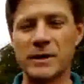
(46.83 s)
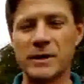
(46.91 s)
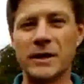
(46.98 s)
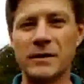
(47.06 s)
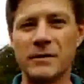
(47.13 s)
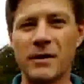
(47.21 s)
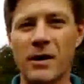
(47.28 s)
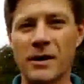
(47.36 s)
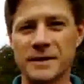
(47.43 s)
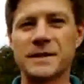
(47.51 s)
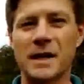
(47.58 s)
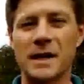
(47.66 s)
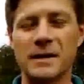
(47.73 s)
treated
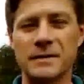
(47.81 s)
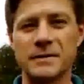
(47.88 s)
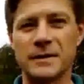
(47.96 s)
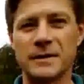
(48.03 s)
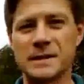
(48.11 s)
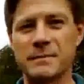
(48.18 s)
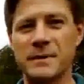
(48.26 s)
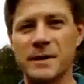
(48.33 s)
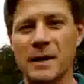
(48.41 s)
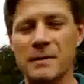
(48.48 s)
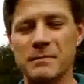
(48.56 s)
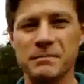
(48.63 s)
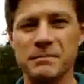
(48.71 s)
on site so it
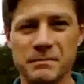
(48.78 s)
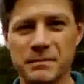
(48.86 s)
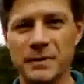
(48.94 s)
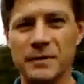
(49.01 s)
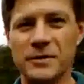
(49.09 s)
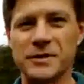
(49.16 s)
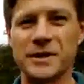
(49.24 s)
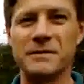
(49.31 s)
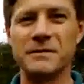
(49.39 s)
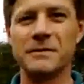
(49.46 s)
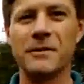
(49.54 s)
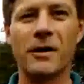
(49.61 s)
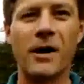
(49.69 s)
doesn't become
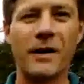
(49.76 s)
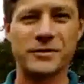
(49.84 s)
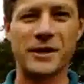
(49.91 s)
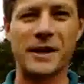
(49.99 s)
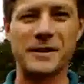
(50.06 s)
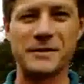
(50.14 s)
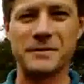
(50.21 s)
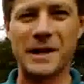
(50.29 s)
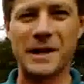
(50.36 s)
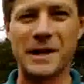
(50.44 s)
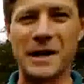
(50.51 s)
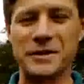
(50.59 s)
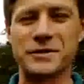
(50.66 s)
pollution off-site
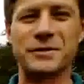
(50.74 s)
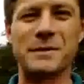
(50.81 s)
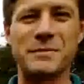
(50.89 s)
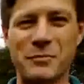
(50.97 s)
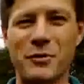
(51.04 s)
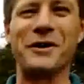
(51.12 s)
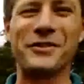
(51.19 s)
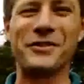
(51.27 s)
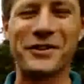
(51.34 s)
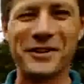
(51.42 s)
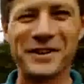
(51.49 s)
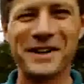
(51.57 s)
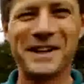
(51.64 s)
downstream somewhere
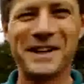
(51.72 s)
else.